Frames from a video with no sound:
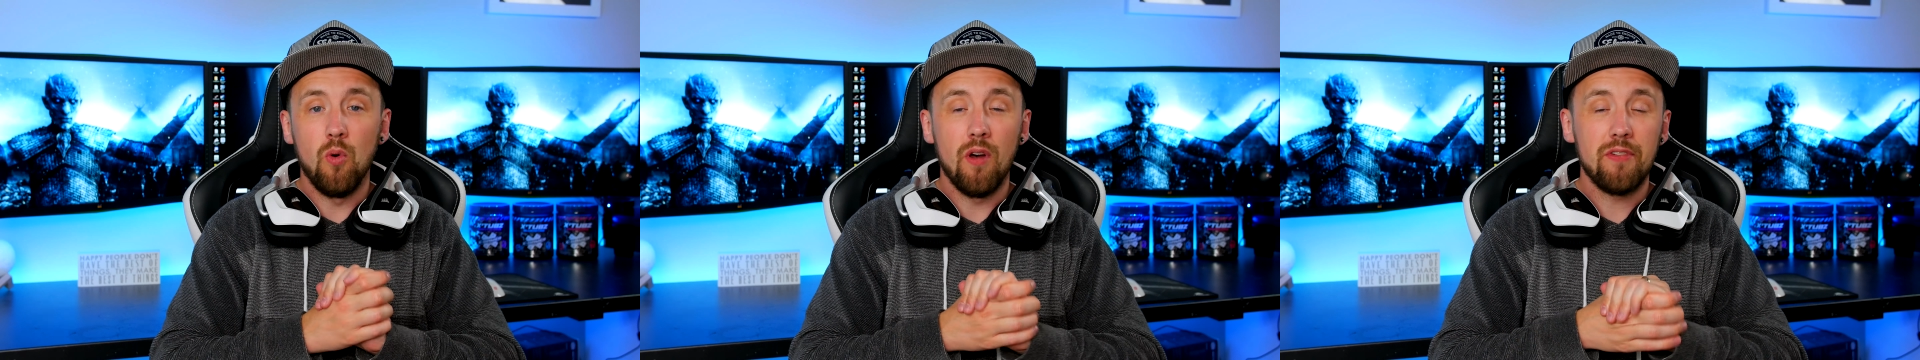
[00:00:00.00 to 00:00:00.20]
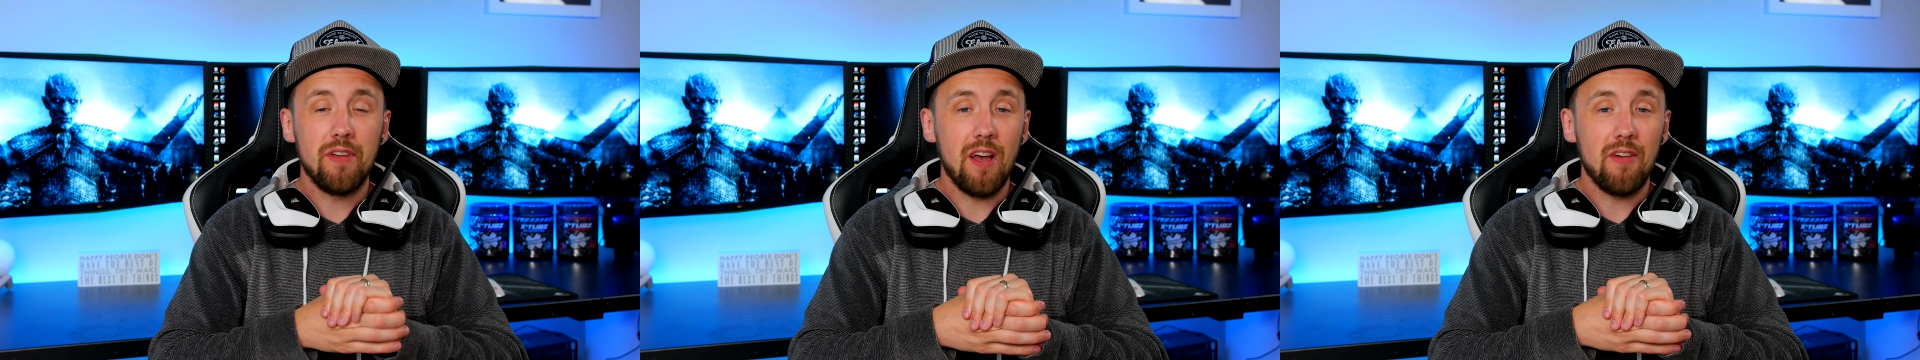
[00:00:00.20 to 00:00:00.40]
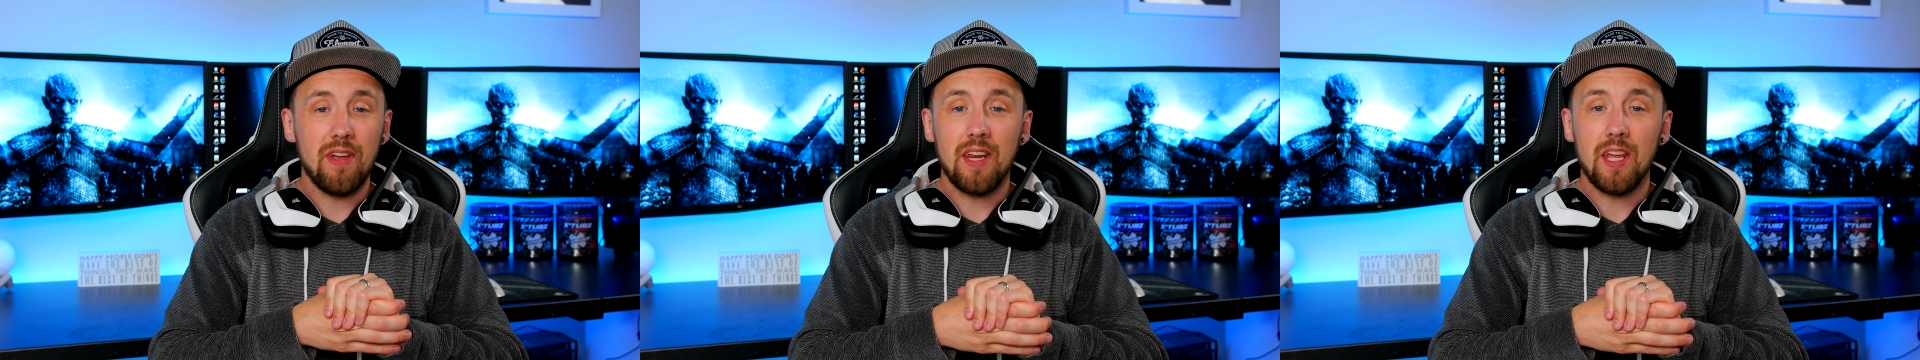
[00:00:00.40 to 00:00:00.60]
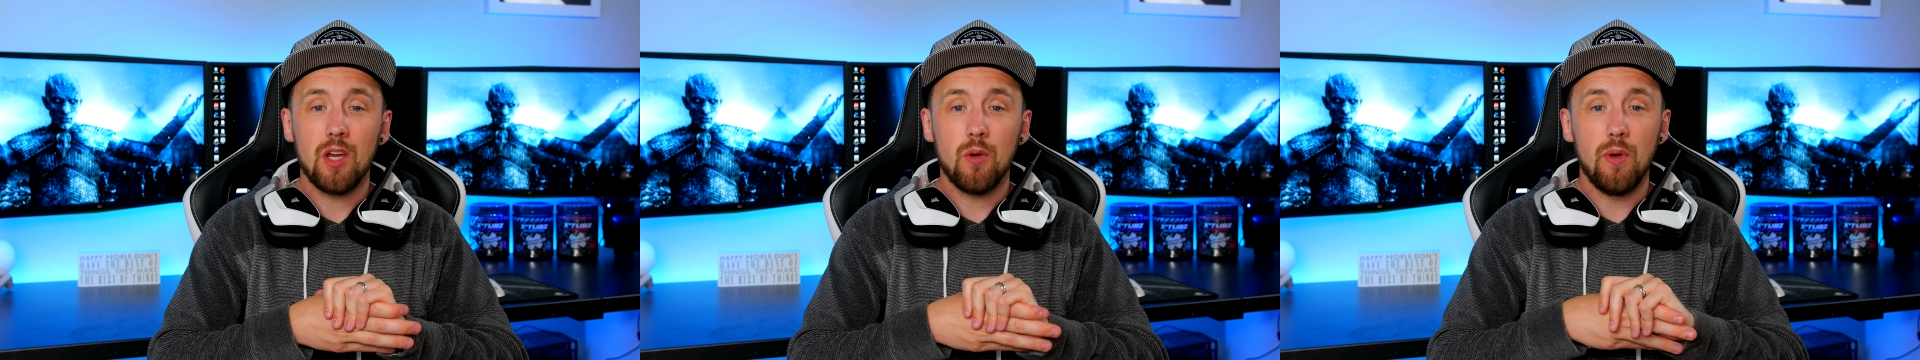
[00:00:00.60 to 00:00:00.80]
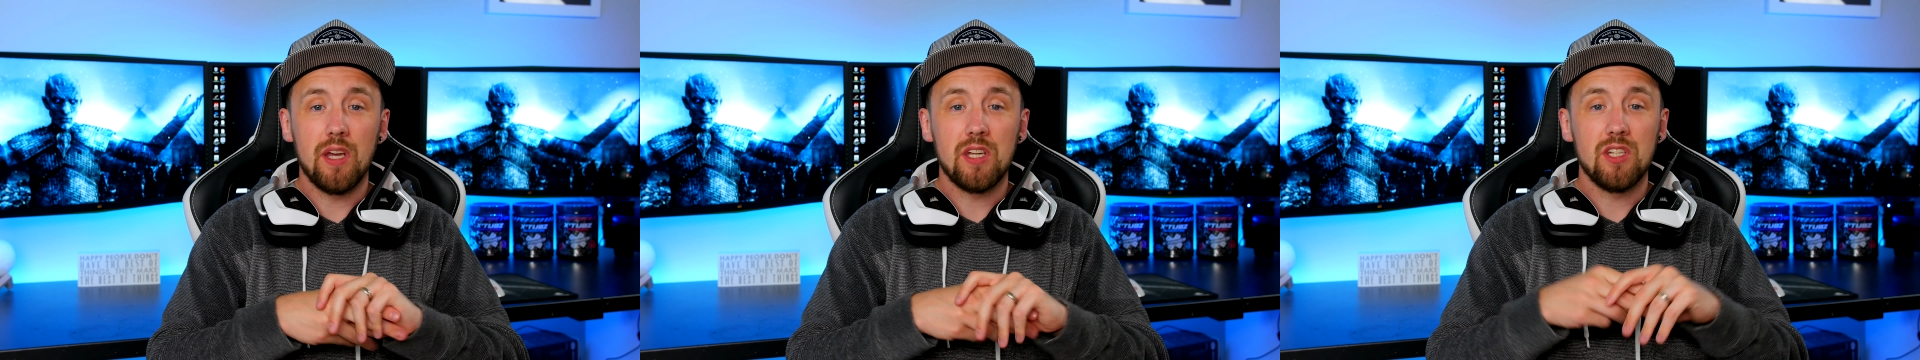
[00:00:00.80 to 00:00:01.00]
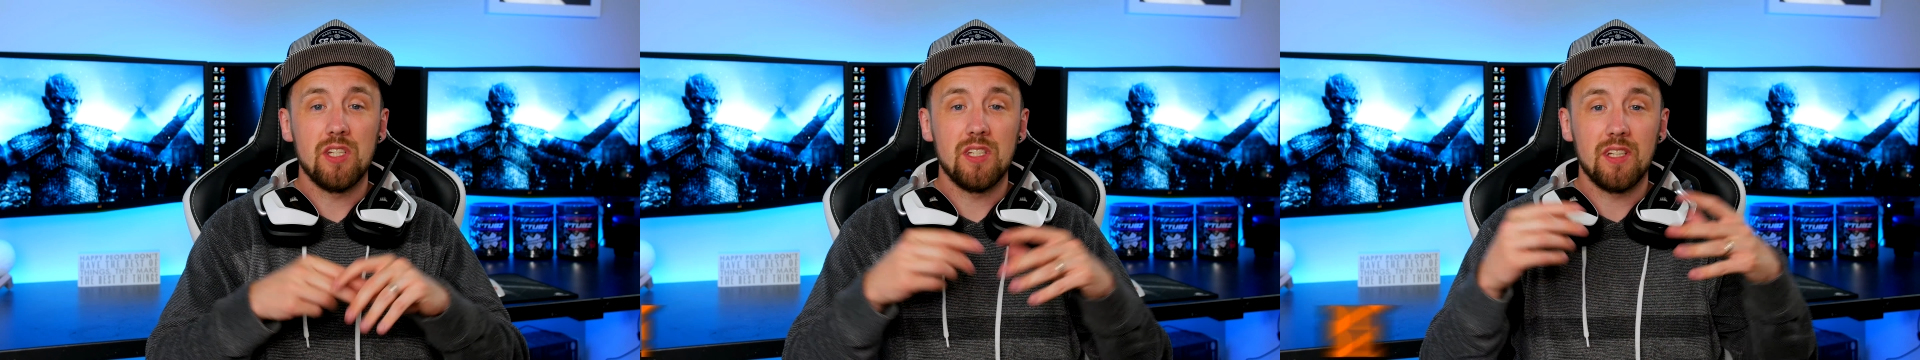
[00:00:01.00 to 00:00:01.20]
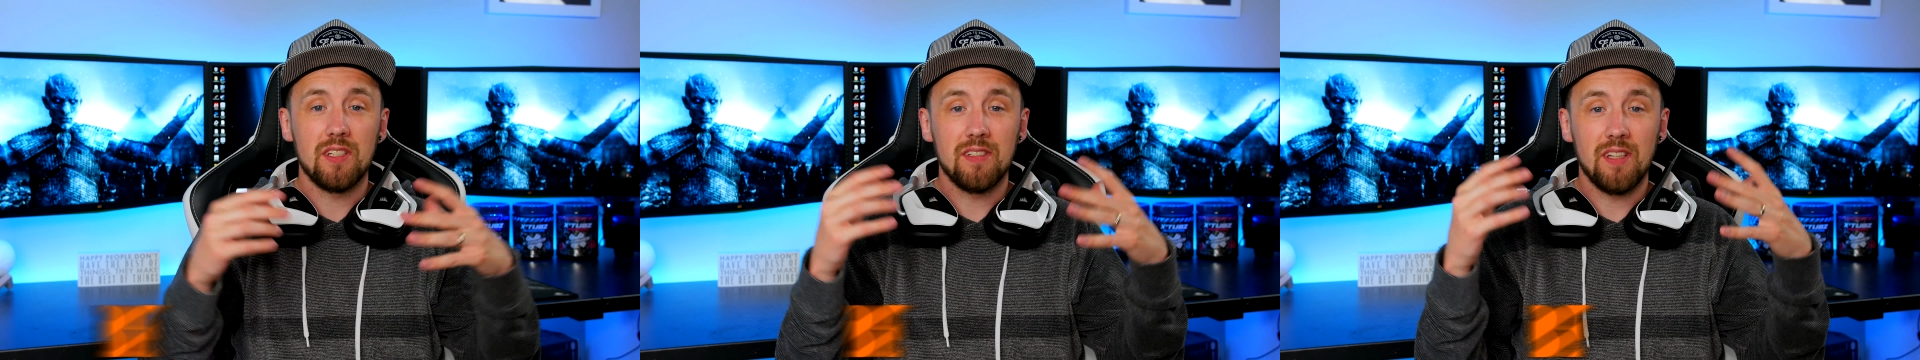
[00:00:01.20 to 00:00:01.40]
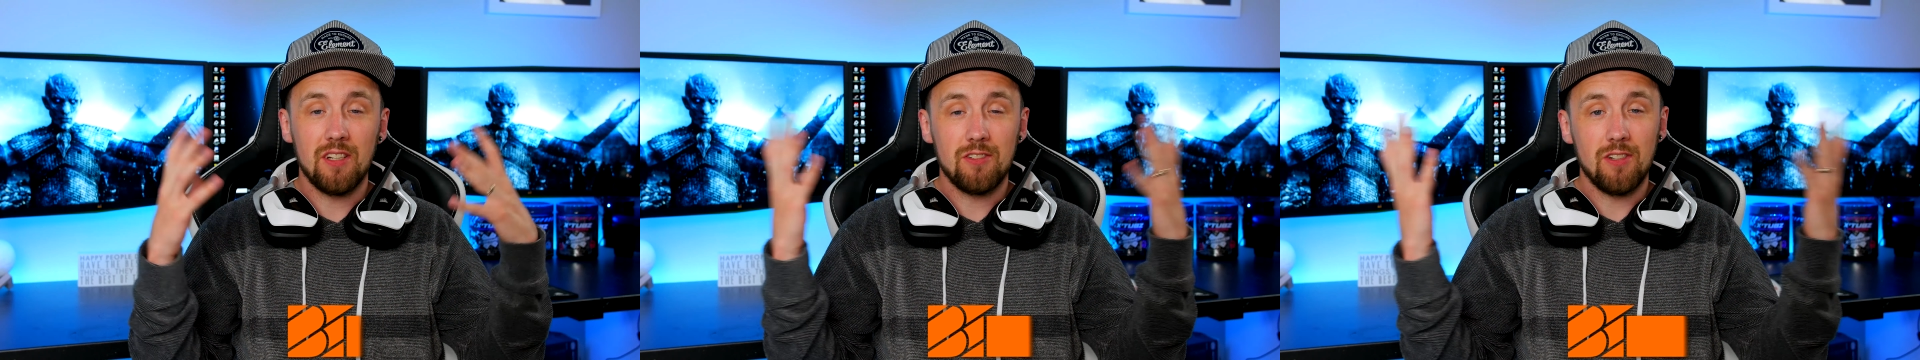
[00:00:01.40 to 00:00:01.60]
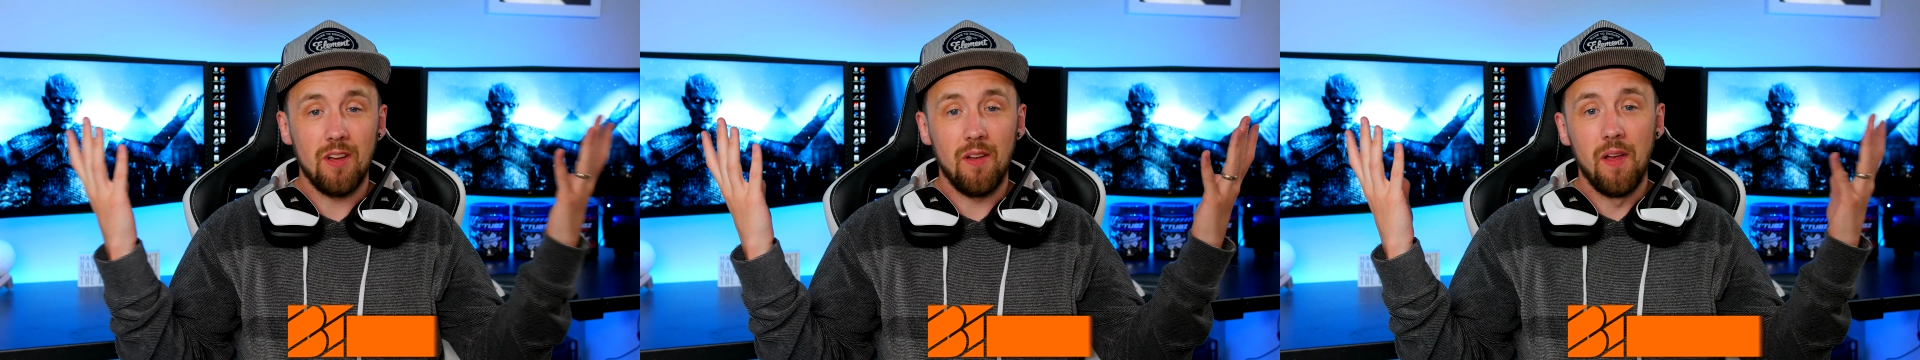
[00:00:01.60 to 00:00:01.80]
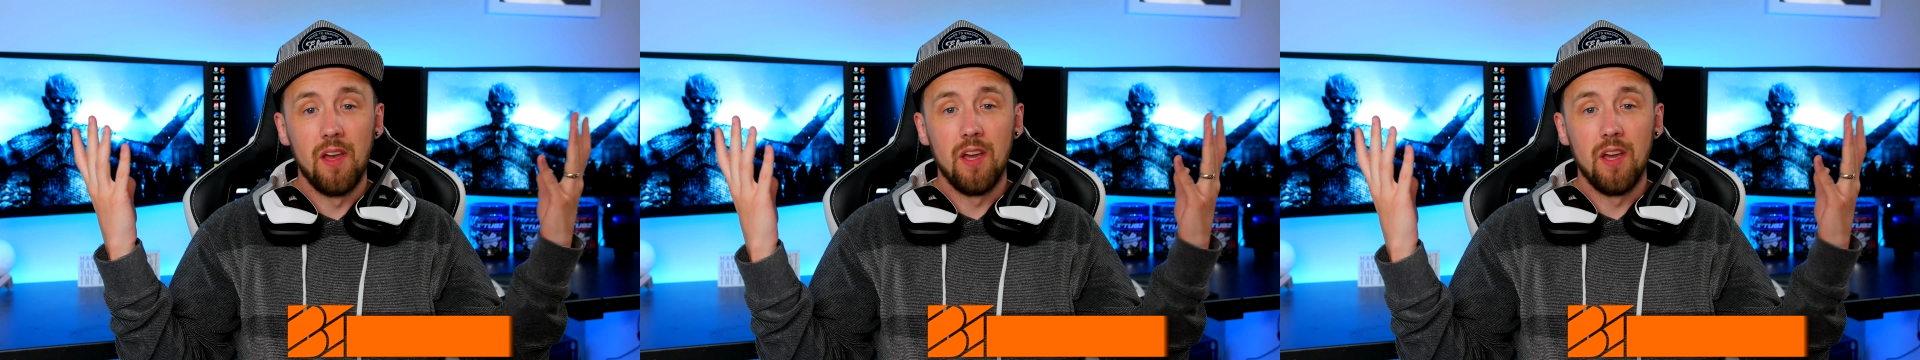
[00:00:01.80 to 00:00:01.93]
If you have any questions etc,